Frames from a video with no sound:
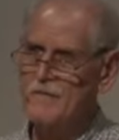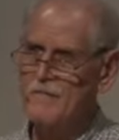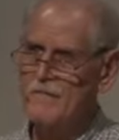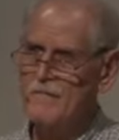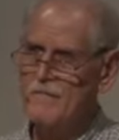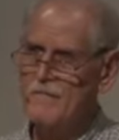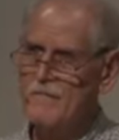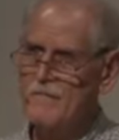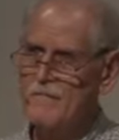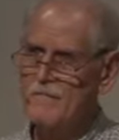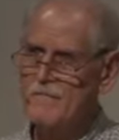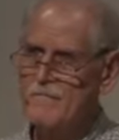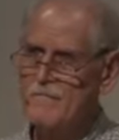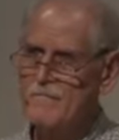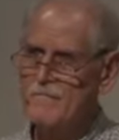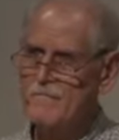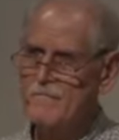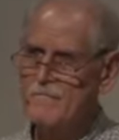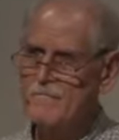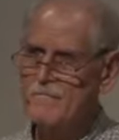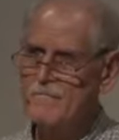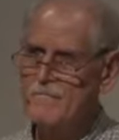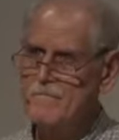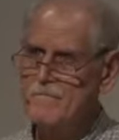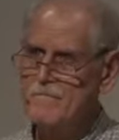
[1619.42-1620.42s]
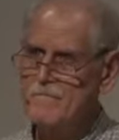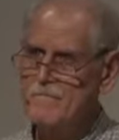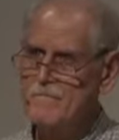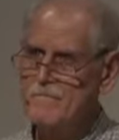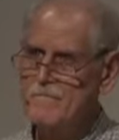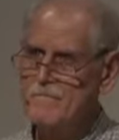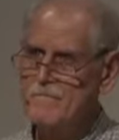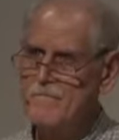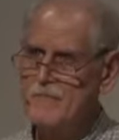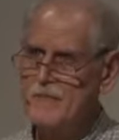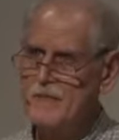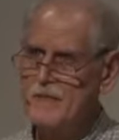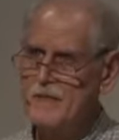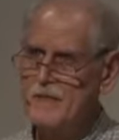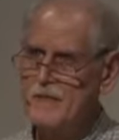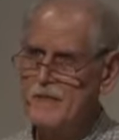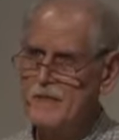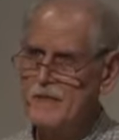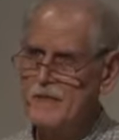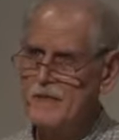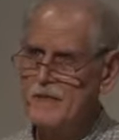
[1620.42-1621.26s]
Nothing is said.